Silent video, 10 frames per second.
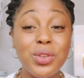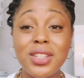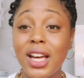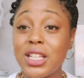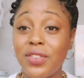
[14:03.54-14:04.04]

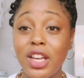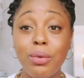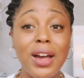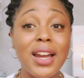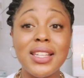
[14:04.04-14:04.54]
satisfy
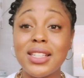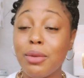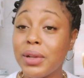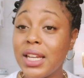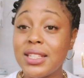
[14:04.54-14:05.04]
you and God is
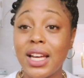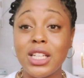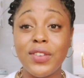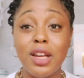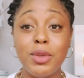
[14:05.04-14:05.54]
completely
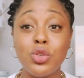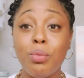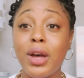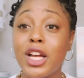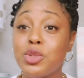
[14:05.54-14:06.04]
satisfying me. So
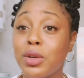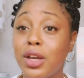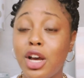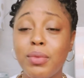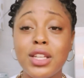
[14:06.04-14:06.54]
when my husband
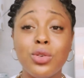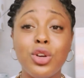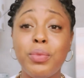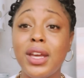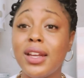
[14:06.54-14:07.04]
come, it's
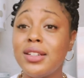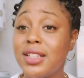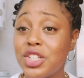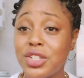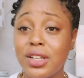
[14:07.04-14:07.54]
going to be an
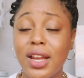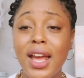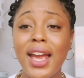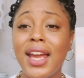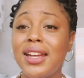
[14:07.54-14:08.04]
addition
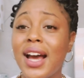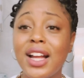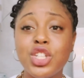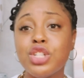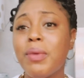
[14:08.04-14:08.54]
and
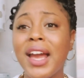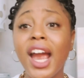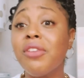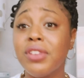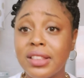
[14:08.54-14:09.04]
not just my
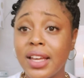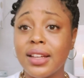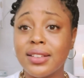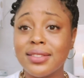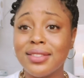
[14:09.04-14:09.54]
everything,
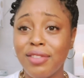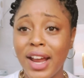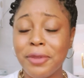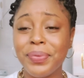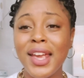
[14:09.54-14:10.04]

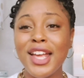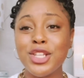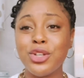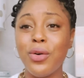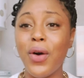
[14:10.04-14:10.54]
right?
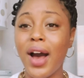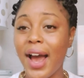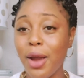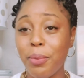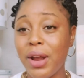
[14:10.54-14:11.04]
So
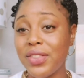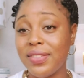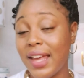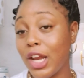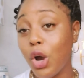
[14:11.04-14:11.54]
I pray
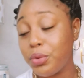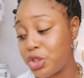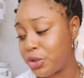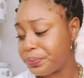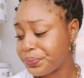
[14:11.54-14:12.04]
that that
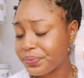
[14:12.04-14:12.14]
helped you.